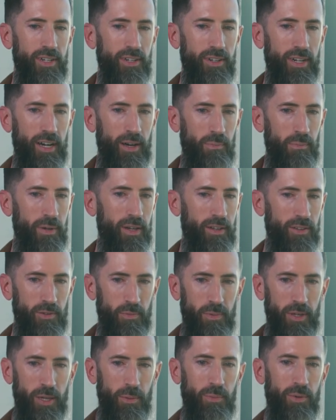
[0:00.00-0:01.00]
you're helping other
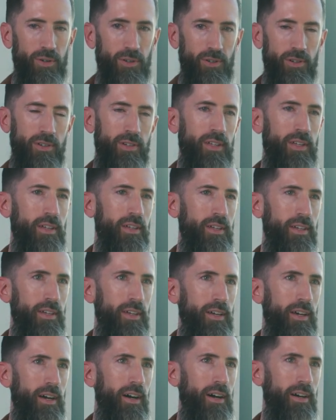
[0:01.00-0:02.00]
people
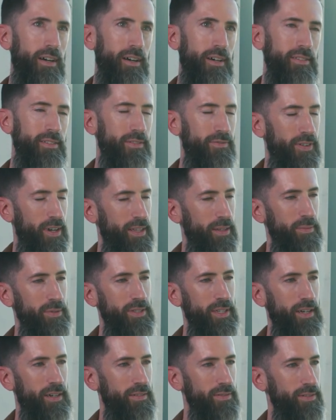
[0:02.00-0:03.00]
define
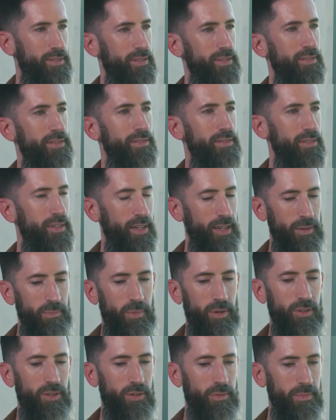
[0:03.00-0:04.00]
themselves,
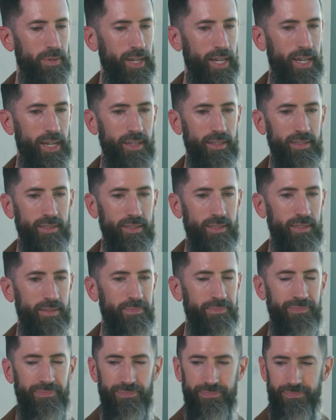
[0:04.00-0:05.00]
build their brands,
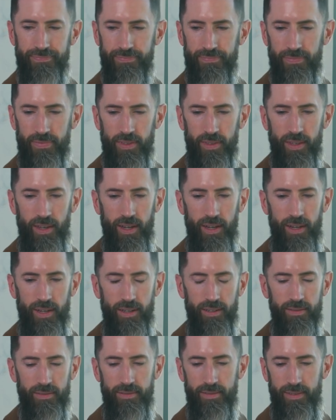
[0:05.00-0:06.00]
and
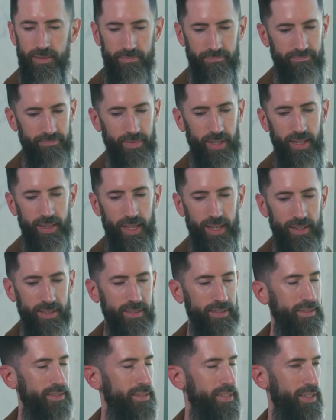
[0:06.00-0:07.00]
that is
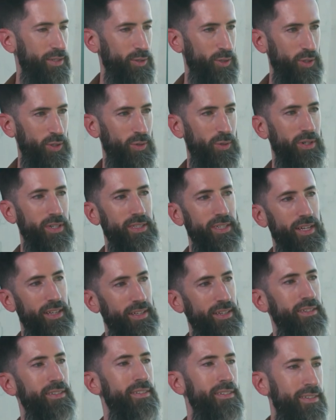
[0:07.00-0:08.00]
essentially
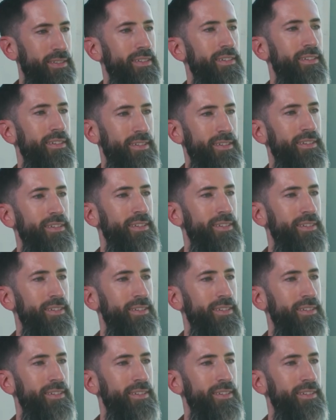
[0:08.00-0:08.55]
storytelling. What